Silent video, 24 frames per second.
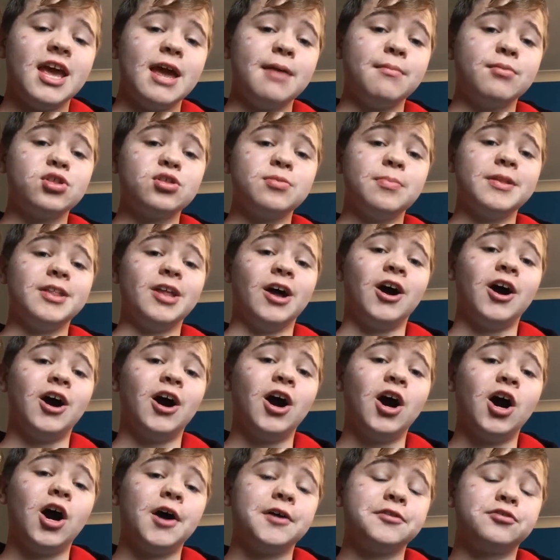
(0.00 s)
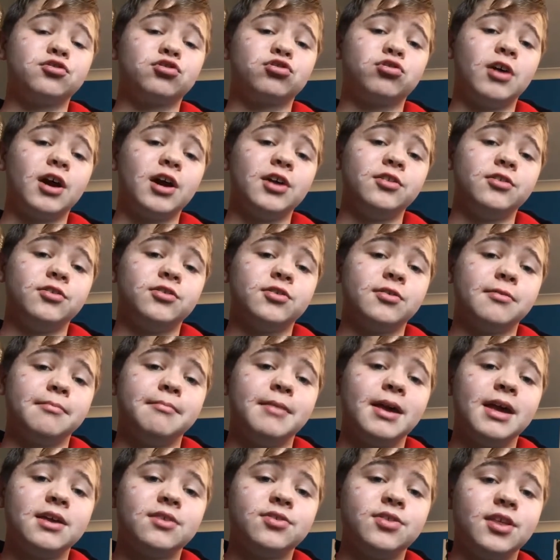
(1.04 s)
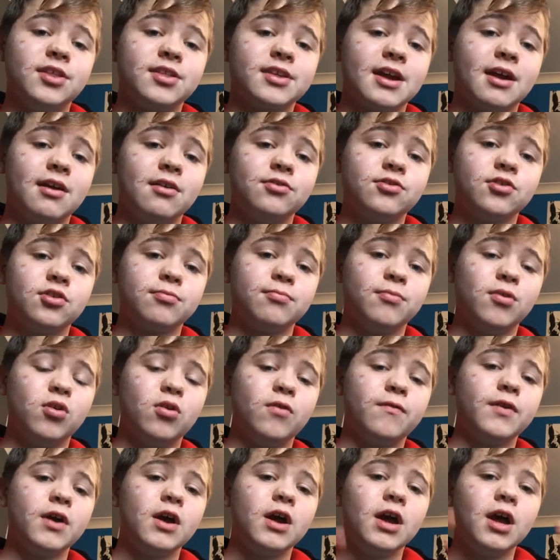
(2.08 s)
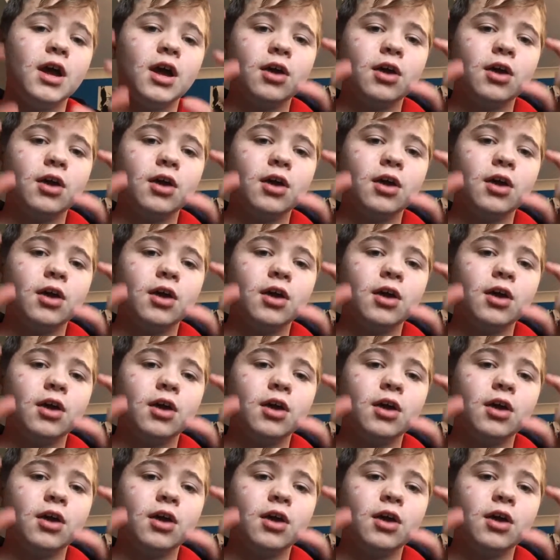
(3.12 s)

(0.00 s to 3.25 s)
It must have been hard trying to make these characters move